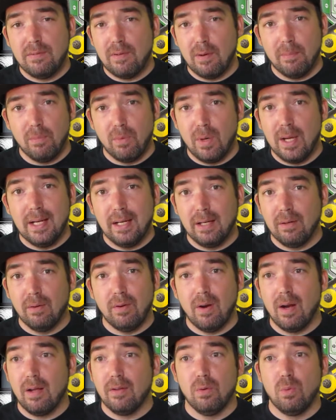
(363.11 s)
I'm rating
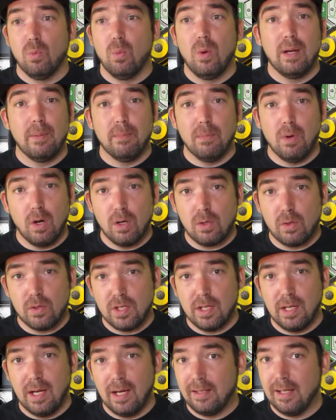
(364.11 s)
around the 1 mark or
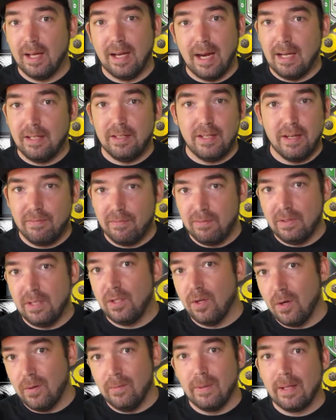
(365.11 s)
something like that, I definitely
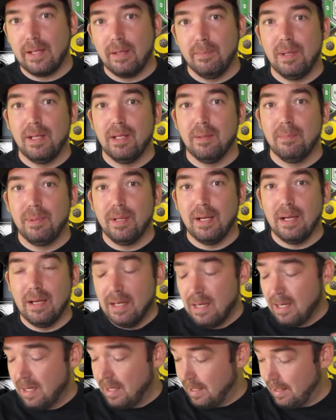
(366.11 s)
don't recommend the beer.
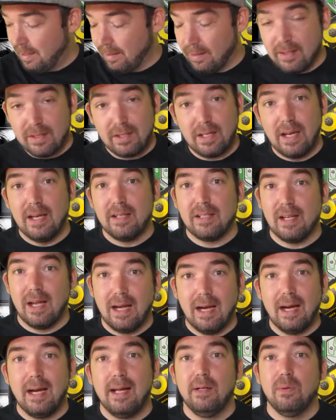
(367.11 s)
In this case, I
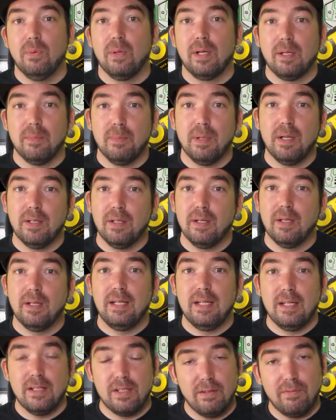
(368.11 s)
highly recommend it. An
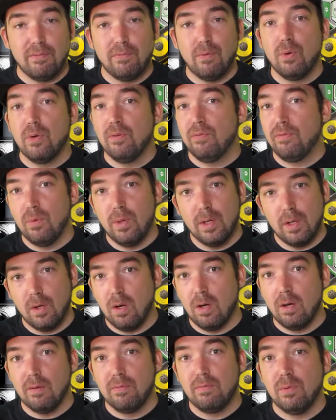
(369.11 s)
easy 4 to
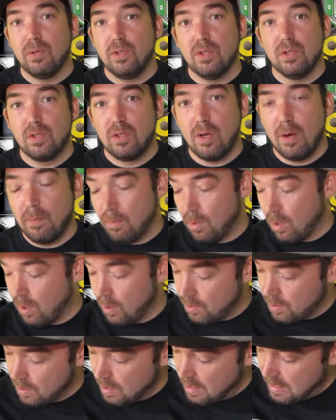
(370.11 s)
4.5, which is top
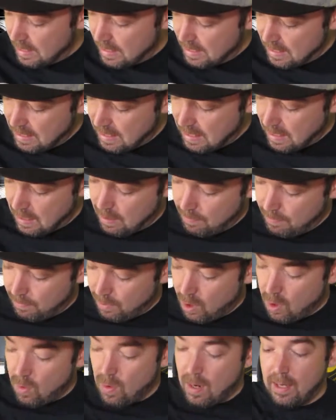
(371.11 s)
marks.
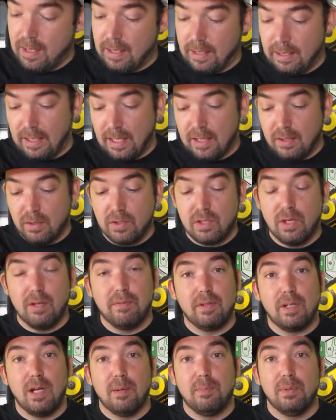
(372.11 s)
Go out and get yourself
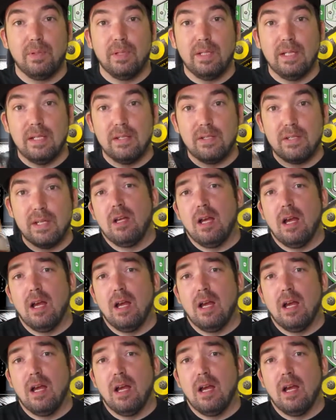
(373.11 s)
a couple of these.